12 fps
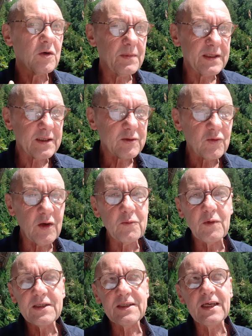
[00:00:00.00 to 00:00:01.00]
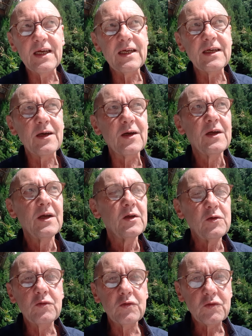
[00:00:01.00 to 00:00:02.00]
Metatron was saying
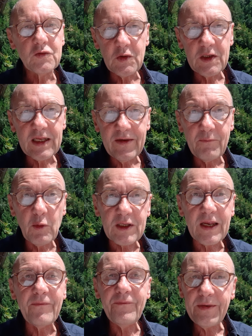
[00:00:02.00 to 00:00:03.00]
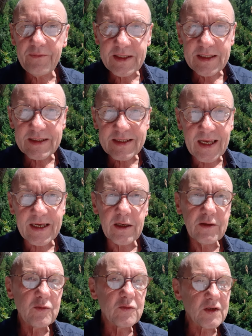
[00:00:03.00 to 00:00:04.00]
you shouldn't give more than 15 seconds to